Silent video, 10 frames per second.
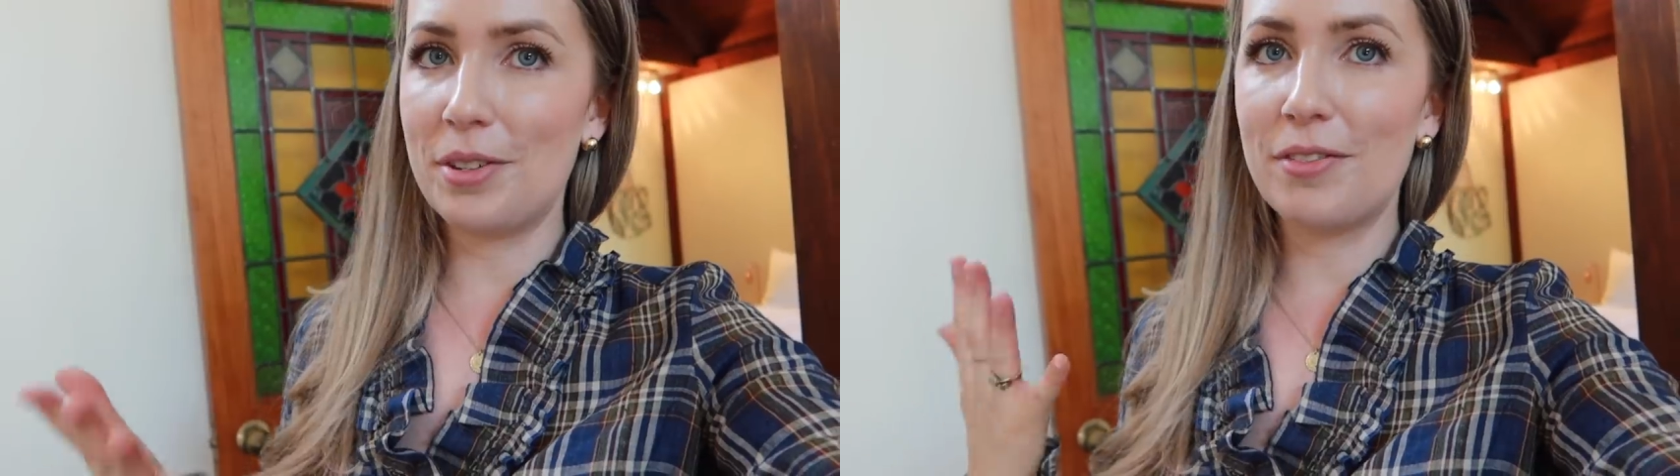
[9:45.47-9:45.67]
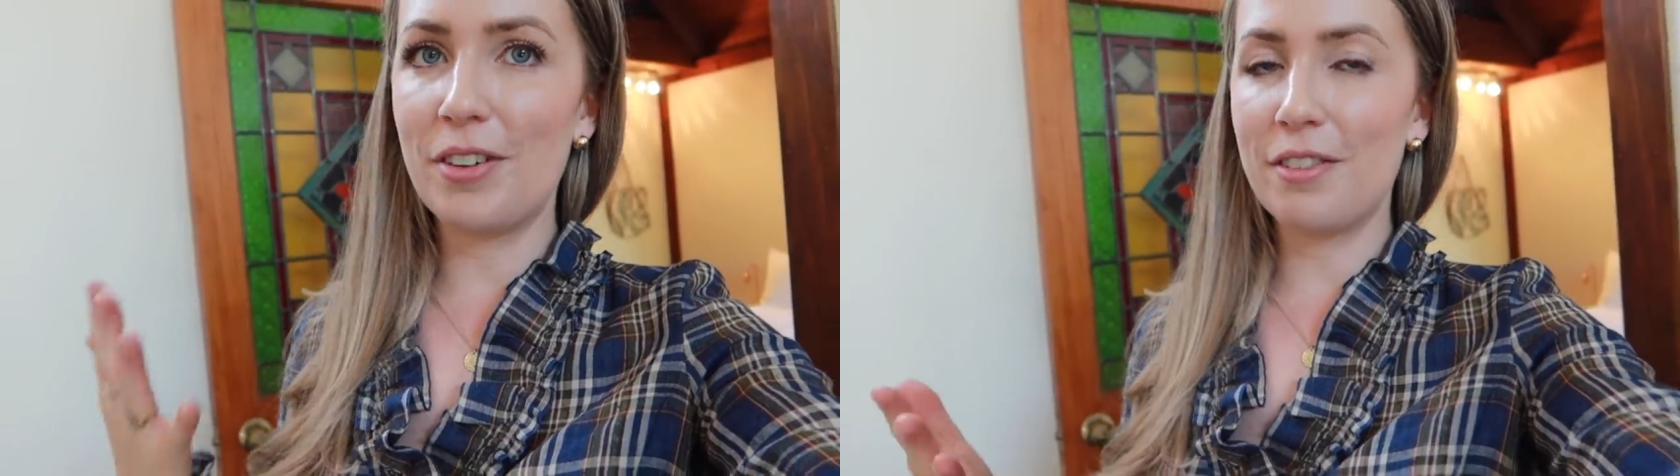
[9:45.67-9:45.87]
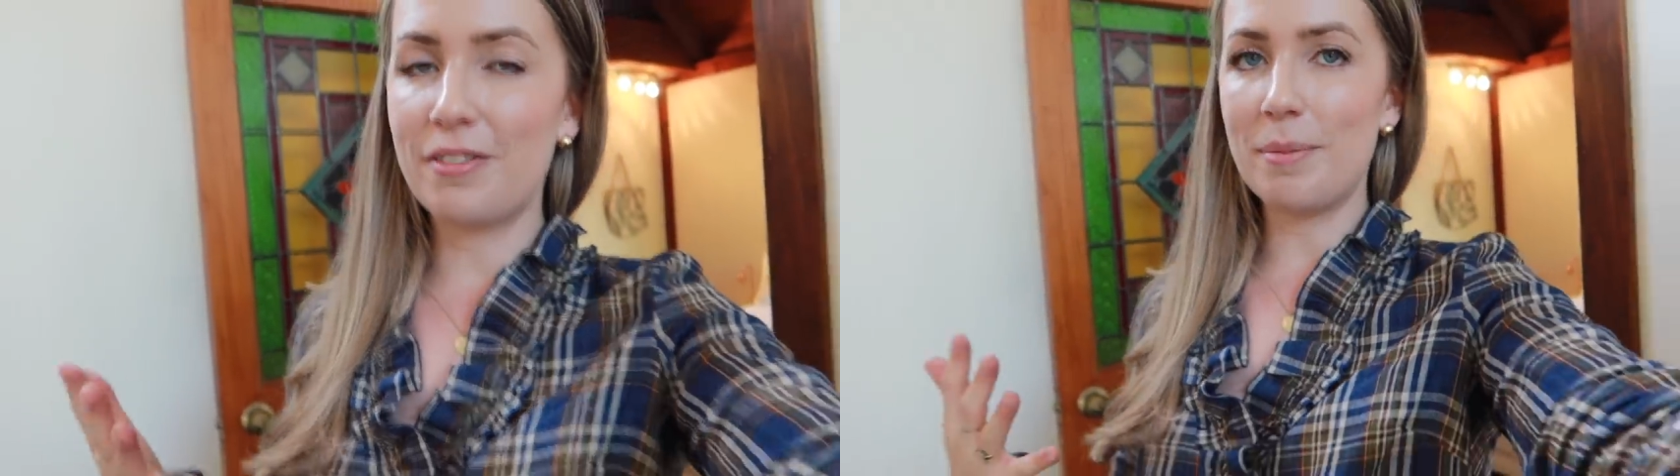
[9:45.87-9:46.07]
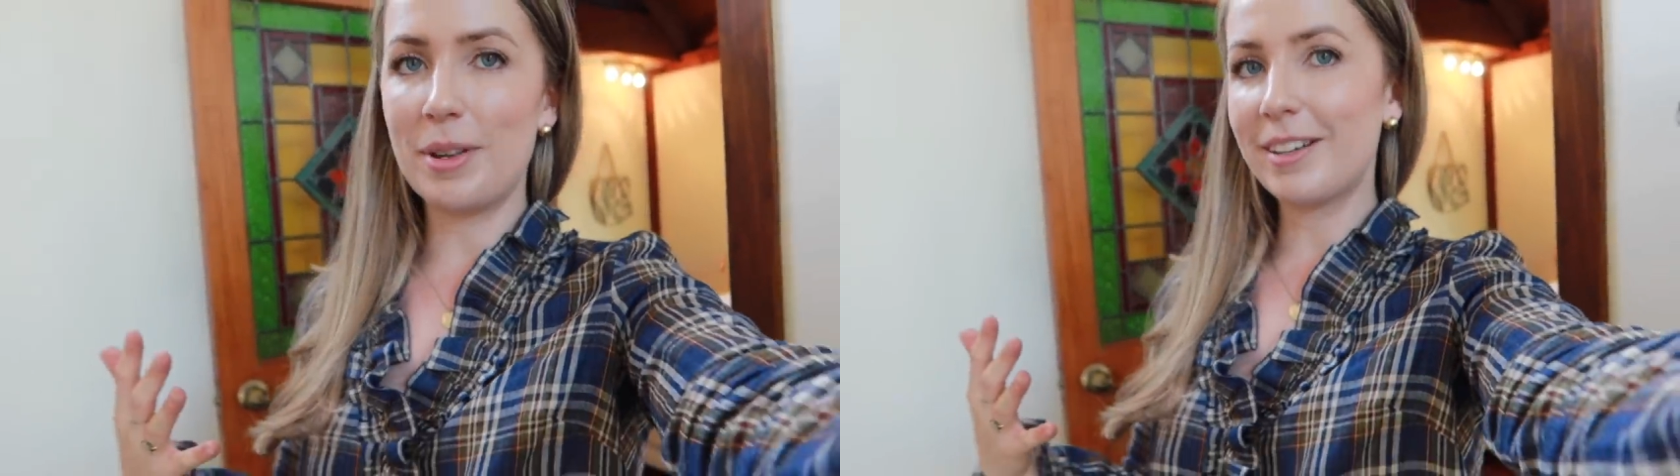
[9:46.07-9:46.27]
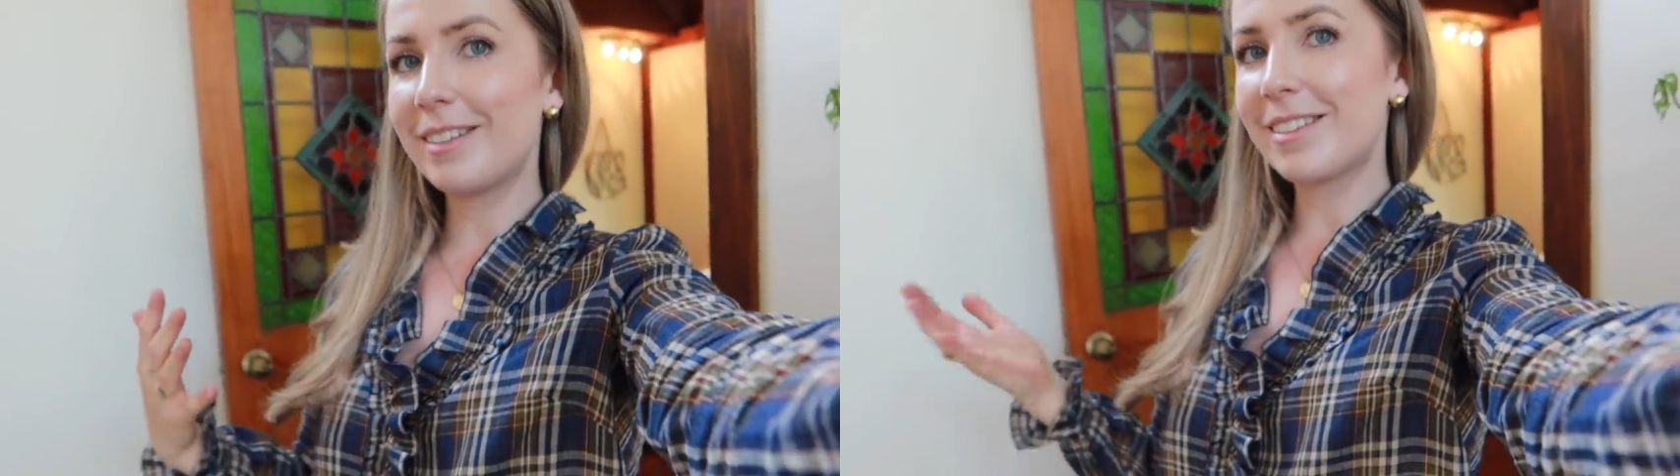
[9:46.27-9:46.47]
It's very
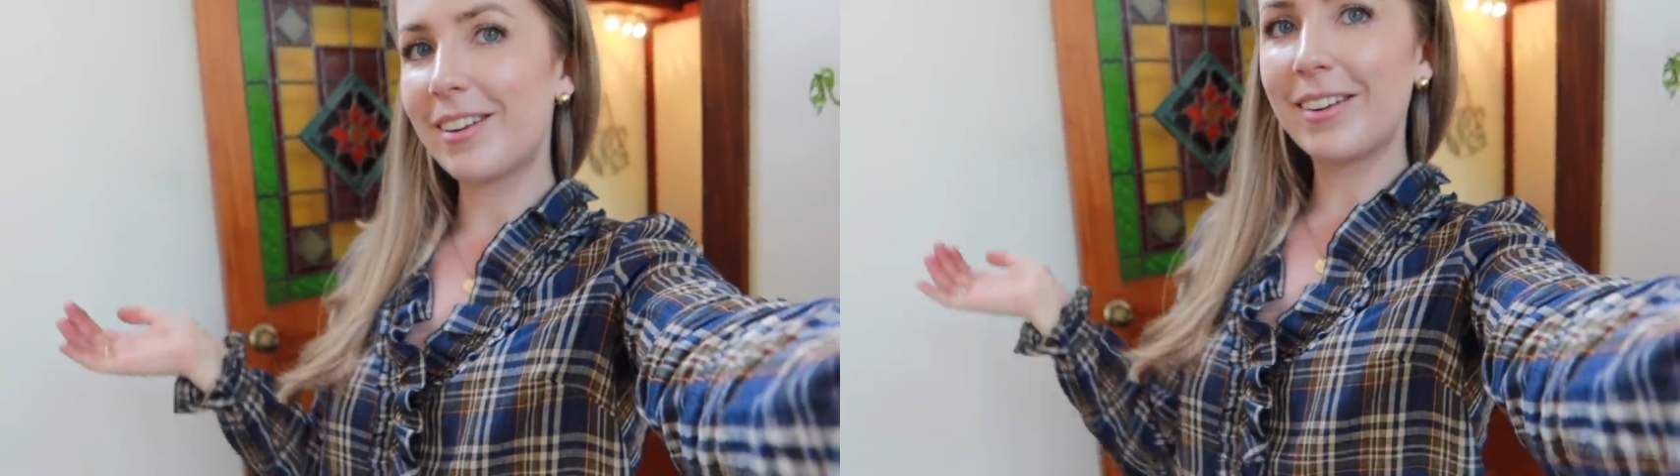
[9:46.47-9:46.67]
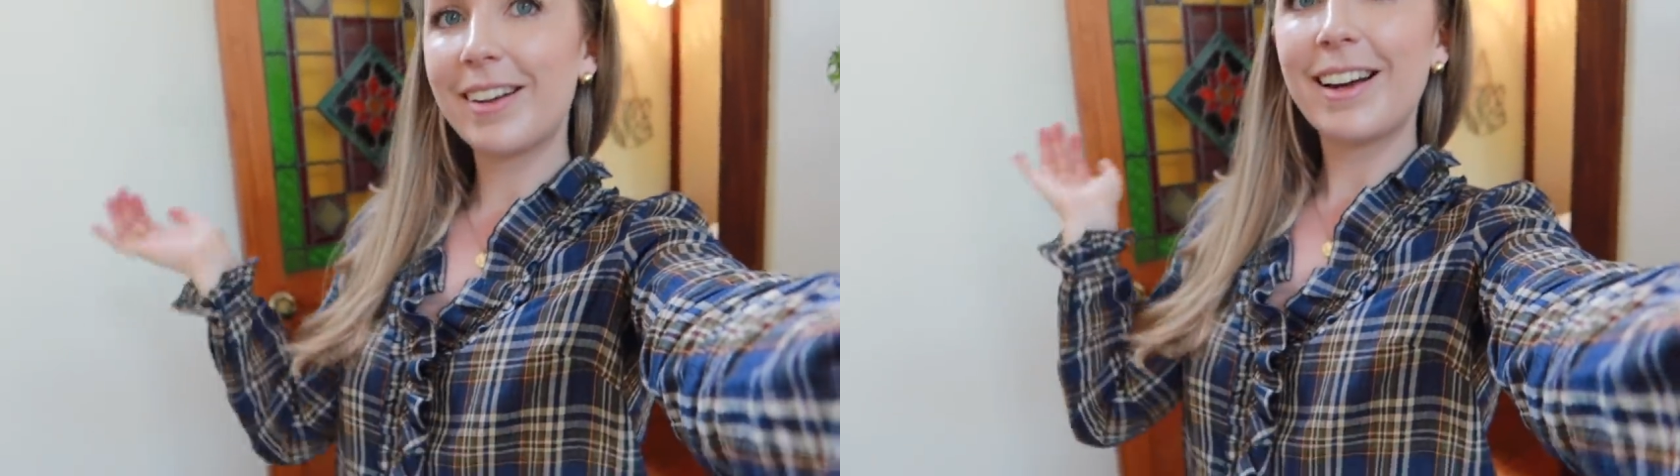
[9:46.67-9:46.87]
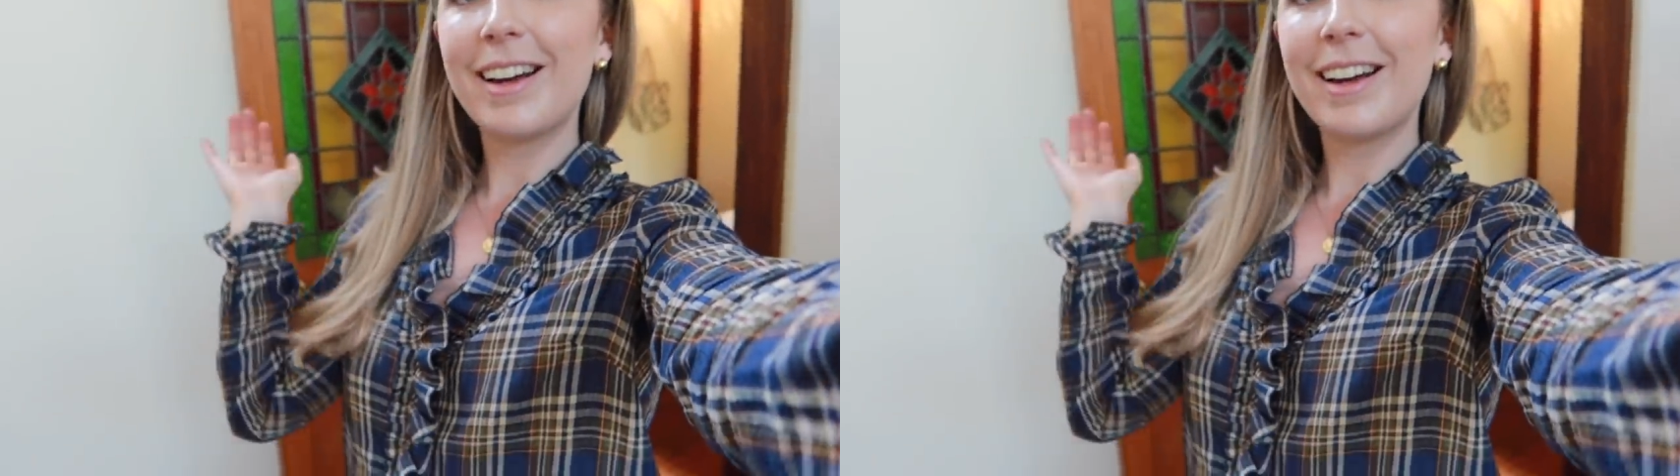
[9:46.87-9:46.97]
feminine, so